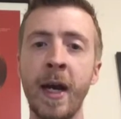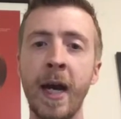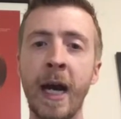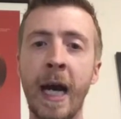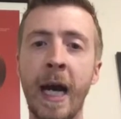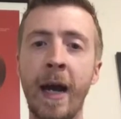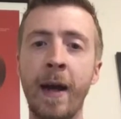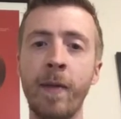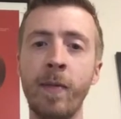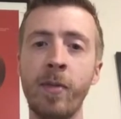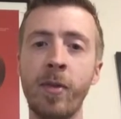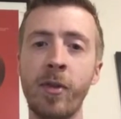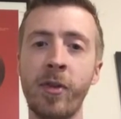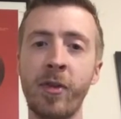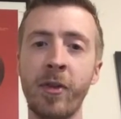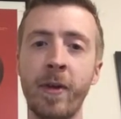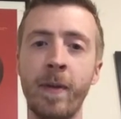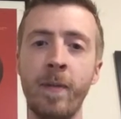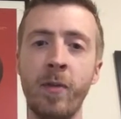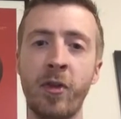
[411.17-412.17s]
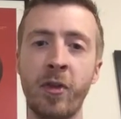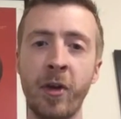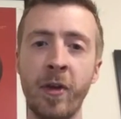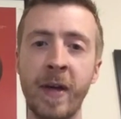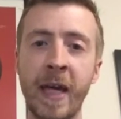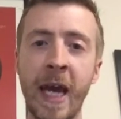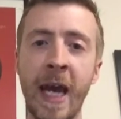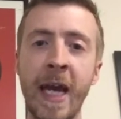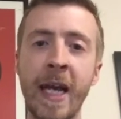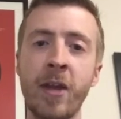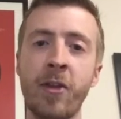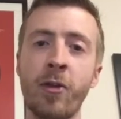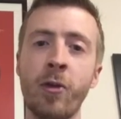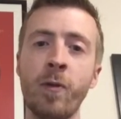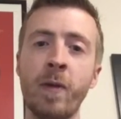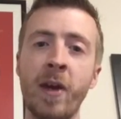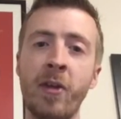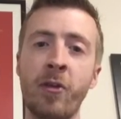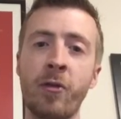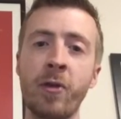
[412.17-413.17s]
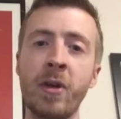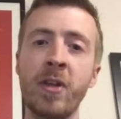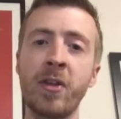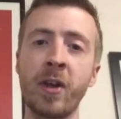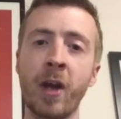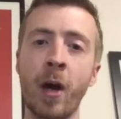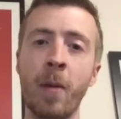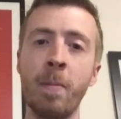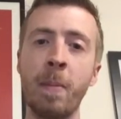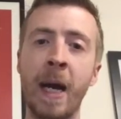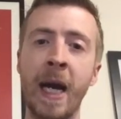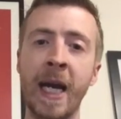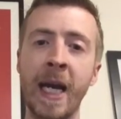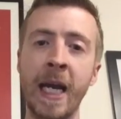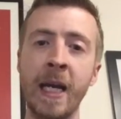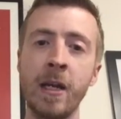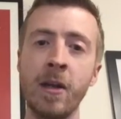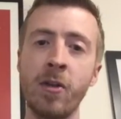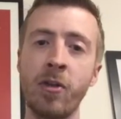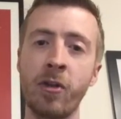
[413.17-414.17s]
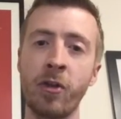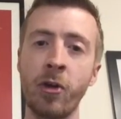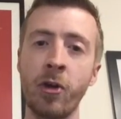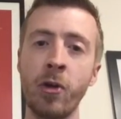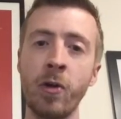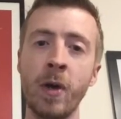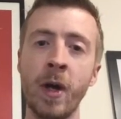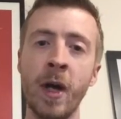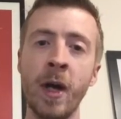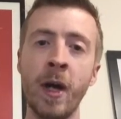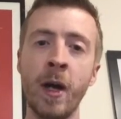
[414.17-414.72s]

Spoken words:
And so getting Silvestri to come back in and to